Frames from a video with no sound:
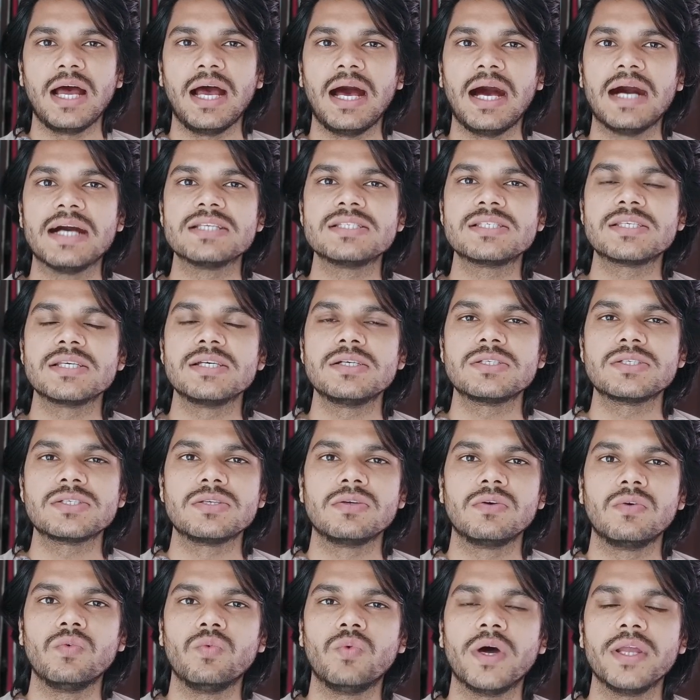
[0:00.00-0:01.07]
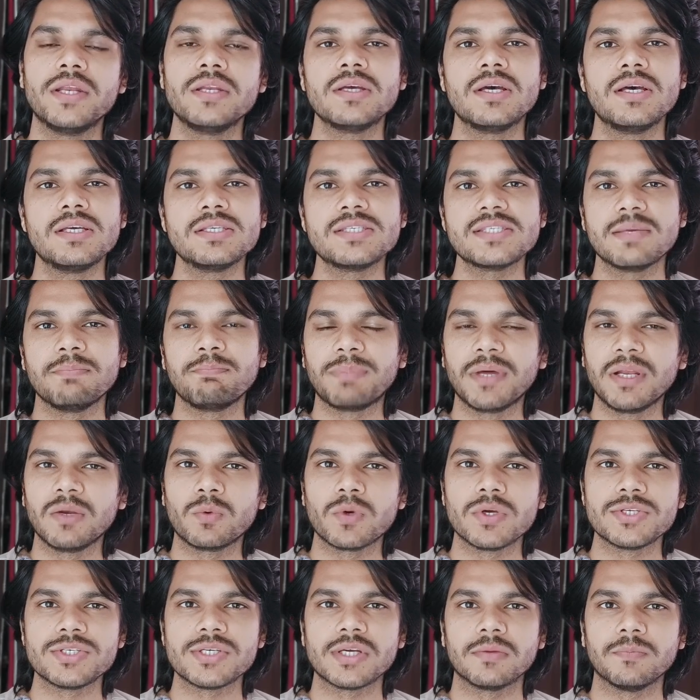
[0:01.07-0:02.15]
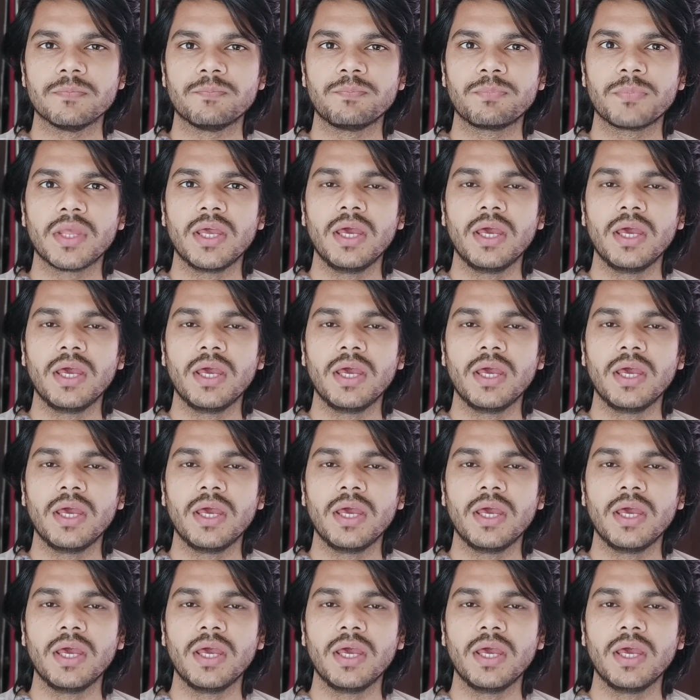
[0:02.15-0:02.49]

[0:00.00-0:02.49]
answers one simple question: